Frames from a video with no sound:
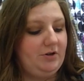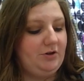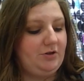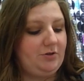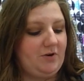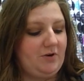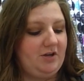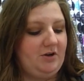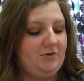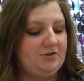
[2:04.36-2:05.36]
3 could
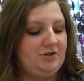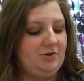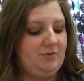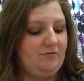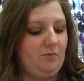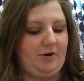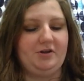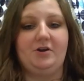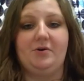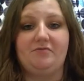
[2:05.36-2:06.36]
go to 2, and 4
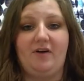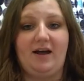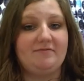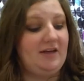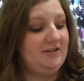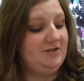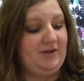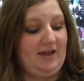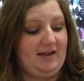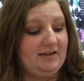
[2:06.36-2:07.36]
could go to 5. That's
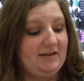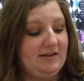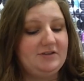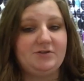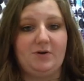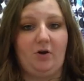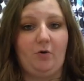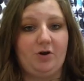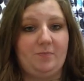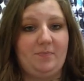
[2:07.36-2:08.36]
okay. So in our
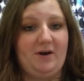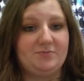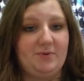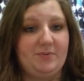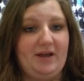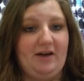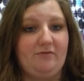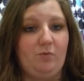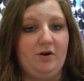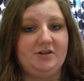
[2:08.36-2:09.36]
ordered pairs, we would have
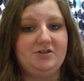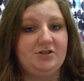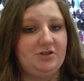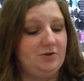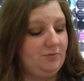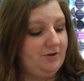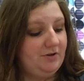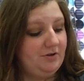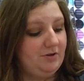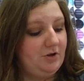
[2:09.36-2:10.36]
1, 2,
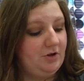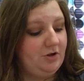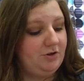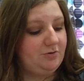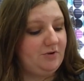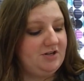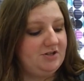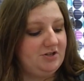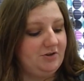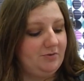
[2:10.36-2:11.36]
3,
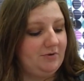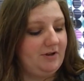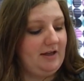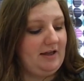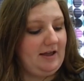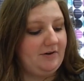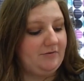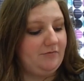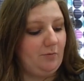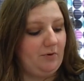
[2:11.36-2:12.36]
2, and
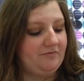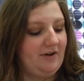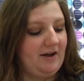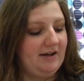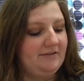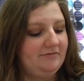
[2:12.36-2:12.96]
4, 5.